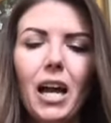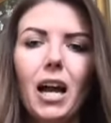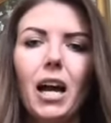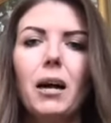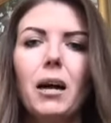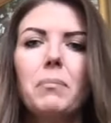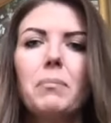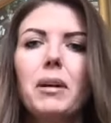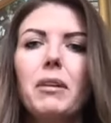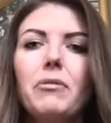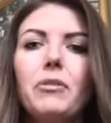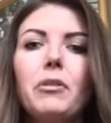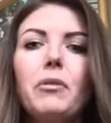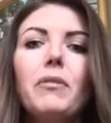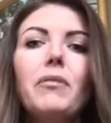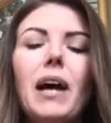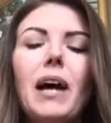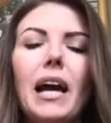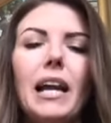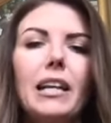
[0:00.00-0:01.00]
If you
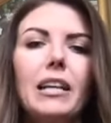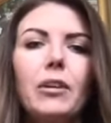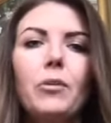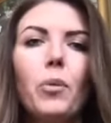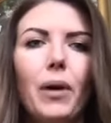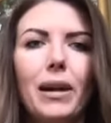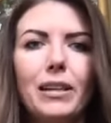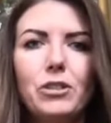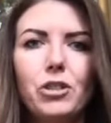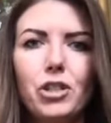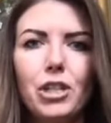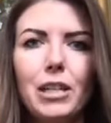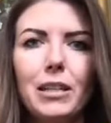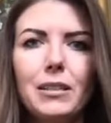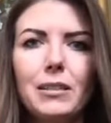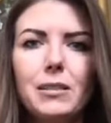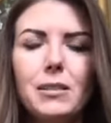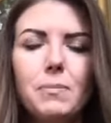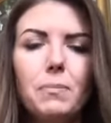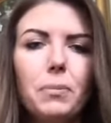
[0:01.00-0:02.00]
have any
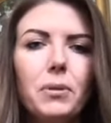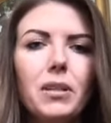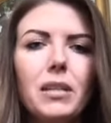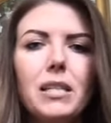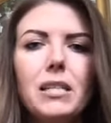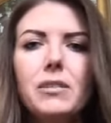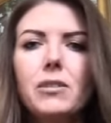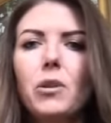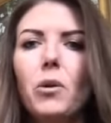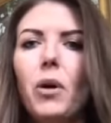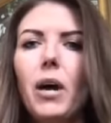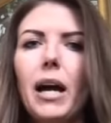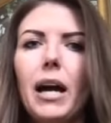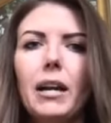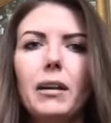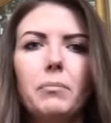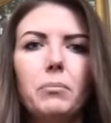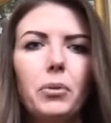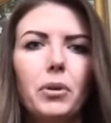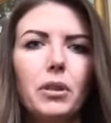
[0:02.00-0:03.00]
questions, please go ahead
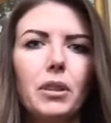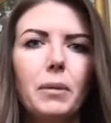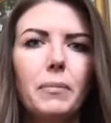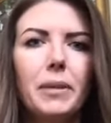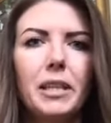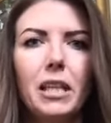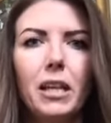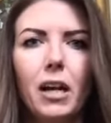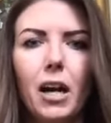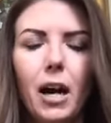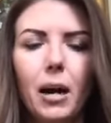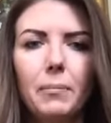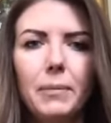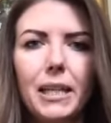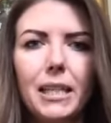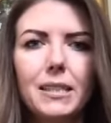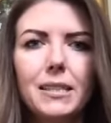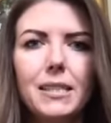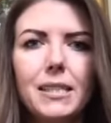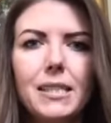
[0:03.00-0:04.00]
and put them in the
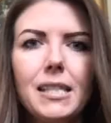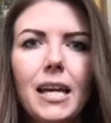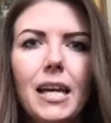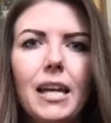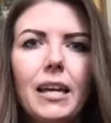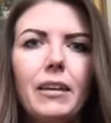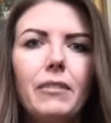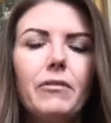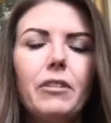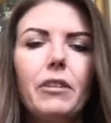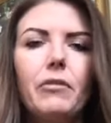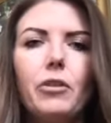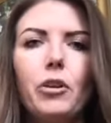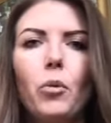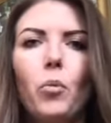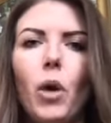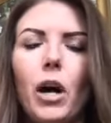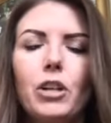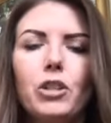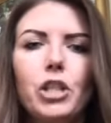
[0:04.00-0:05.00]
comments. Even if you're
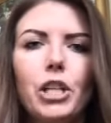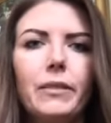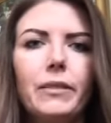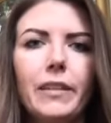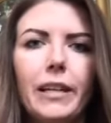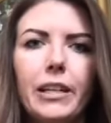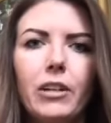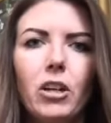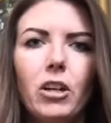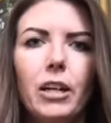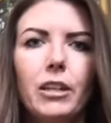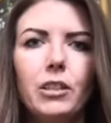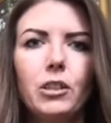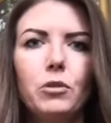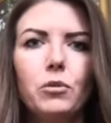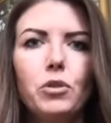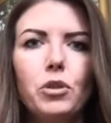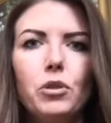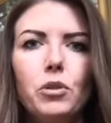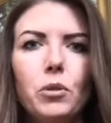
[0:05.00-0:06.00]
watching later on
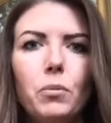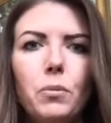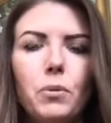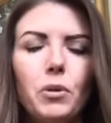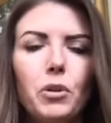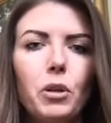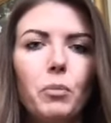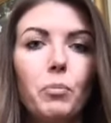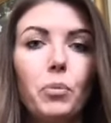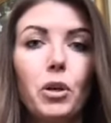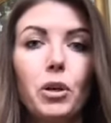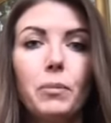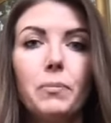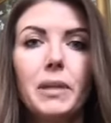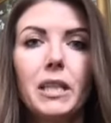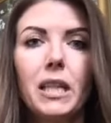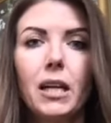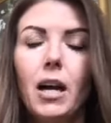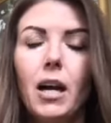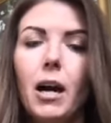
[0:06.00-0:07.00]
YouTube, you can put them
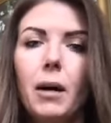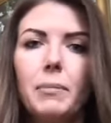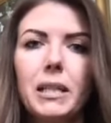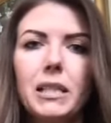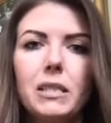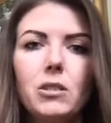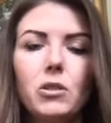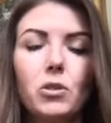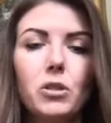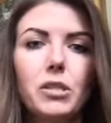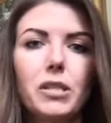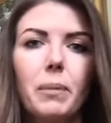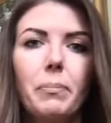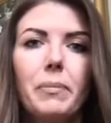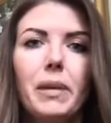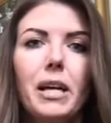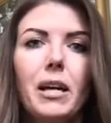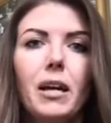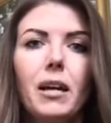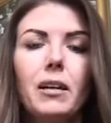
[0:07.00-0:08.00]
in the comments or send
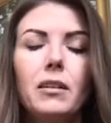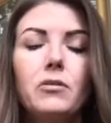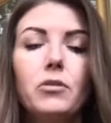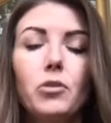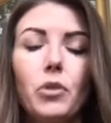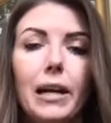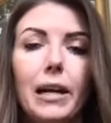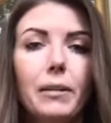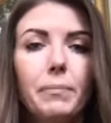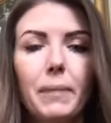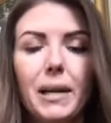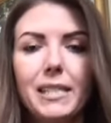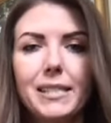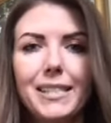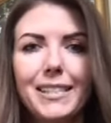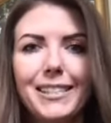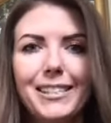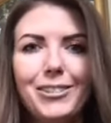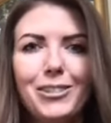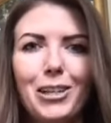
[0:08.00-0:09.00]
me a direct
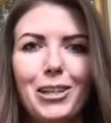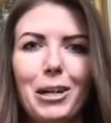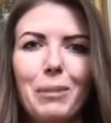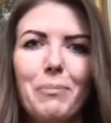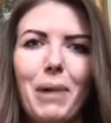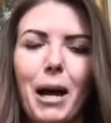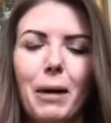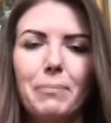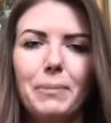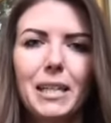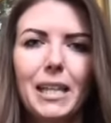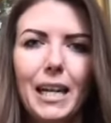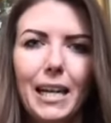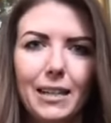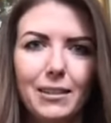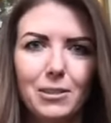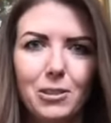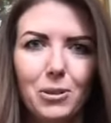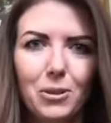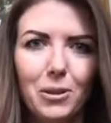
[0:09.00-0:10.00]
message, and I'm happy to
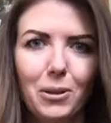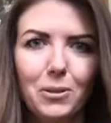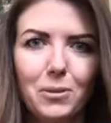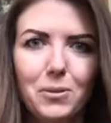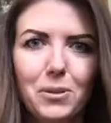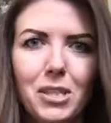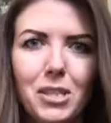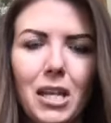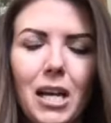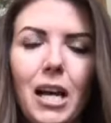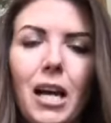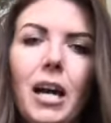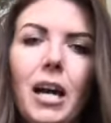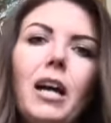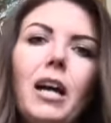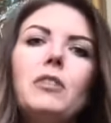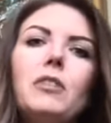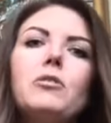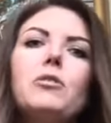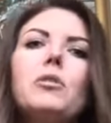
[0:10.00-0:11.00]
answer those.
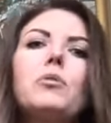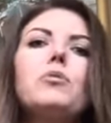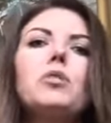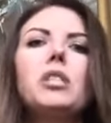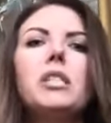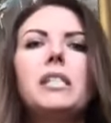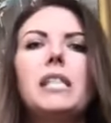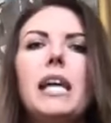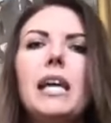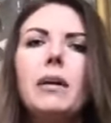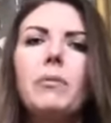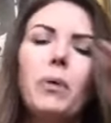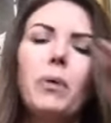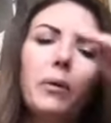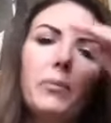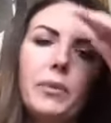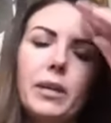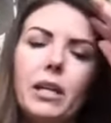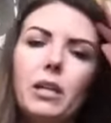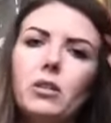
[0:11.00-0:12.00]
So today,
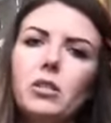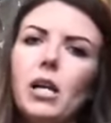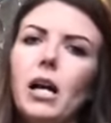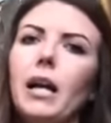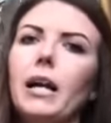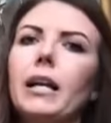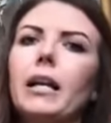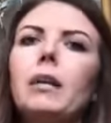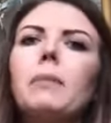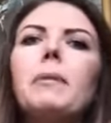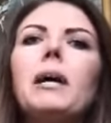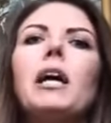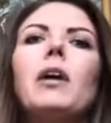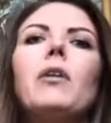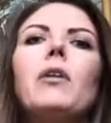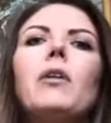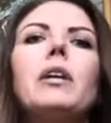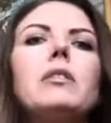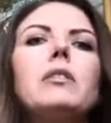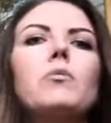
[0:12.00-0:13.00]
what we are talking
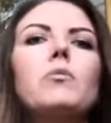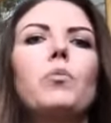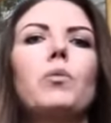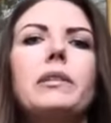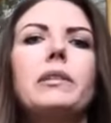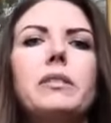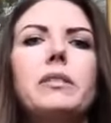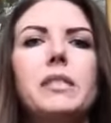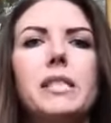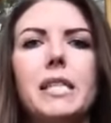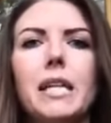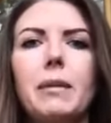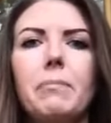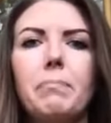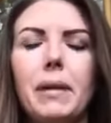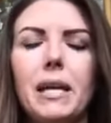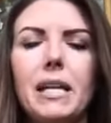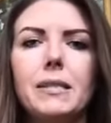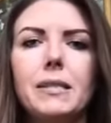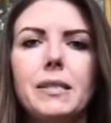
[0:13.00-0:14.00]
about is real estate
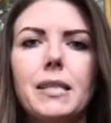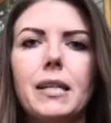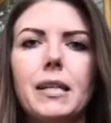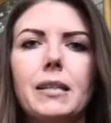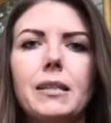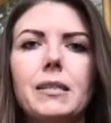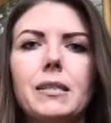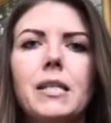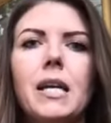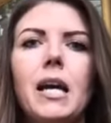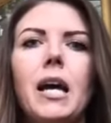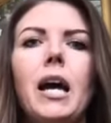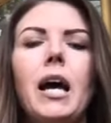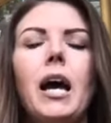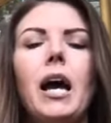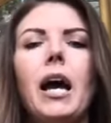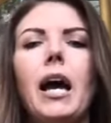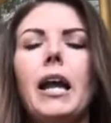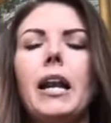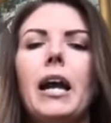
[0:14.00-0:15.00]
basics
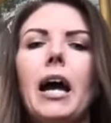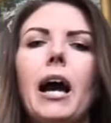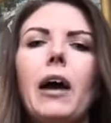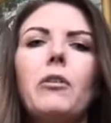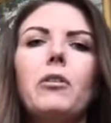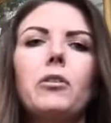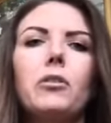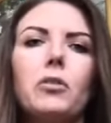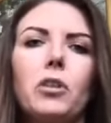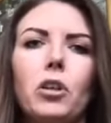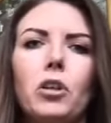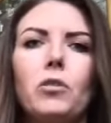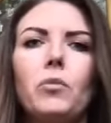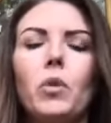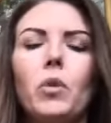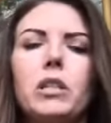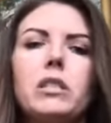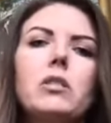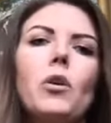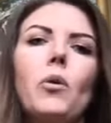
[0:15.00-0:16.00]
and how to learn
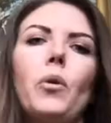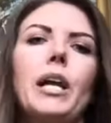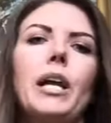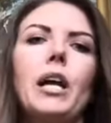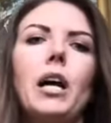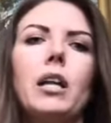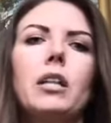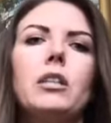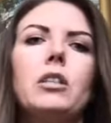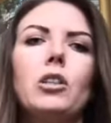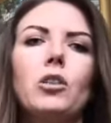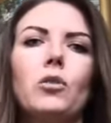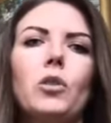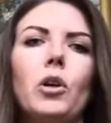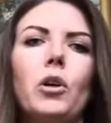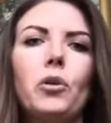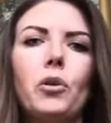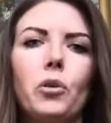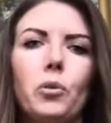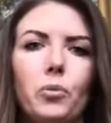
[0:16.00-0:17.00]
what's going on in your
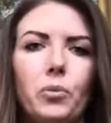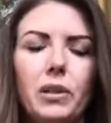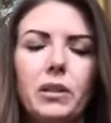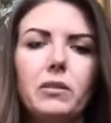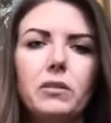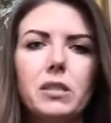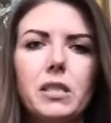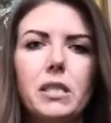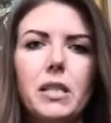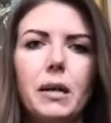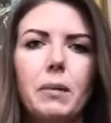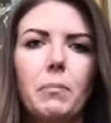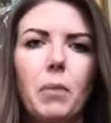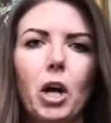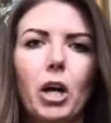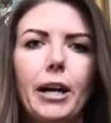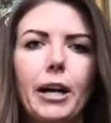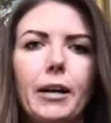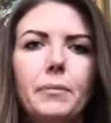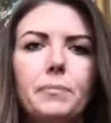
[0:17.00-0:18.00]
local real estate
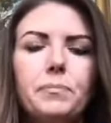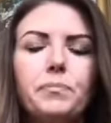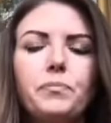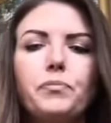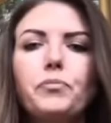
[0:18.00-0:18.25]
market.